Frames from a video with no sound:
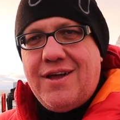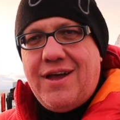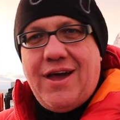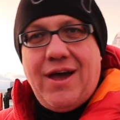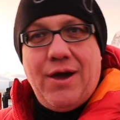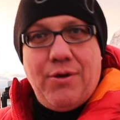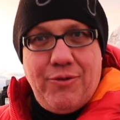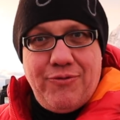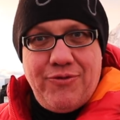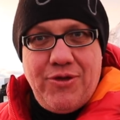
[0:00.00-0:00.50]

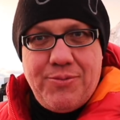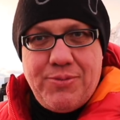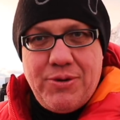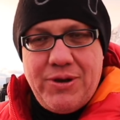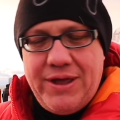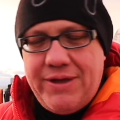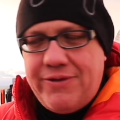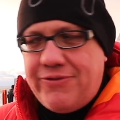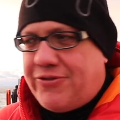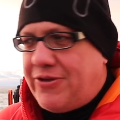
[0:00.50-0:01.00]
however you
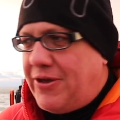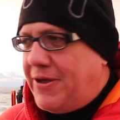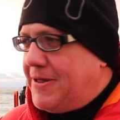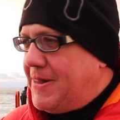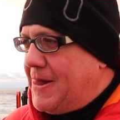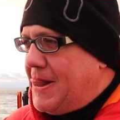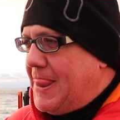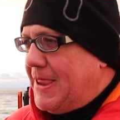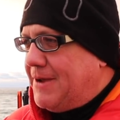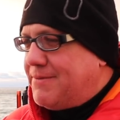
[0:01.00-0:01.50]
pronounce it,
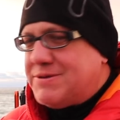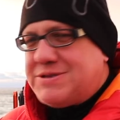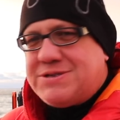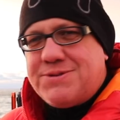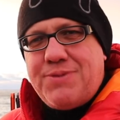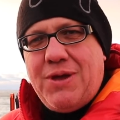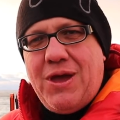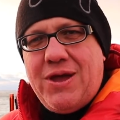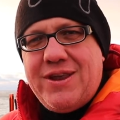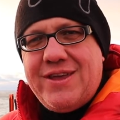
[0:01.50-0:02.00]
but to
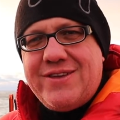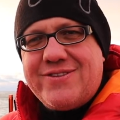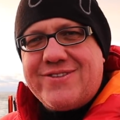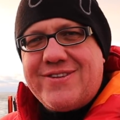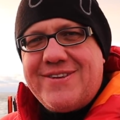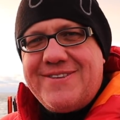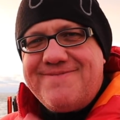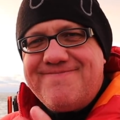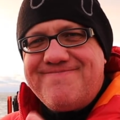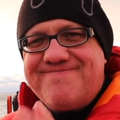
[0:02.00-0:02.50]
be honest,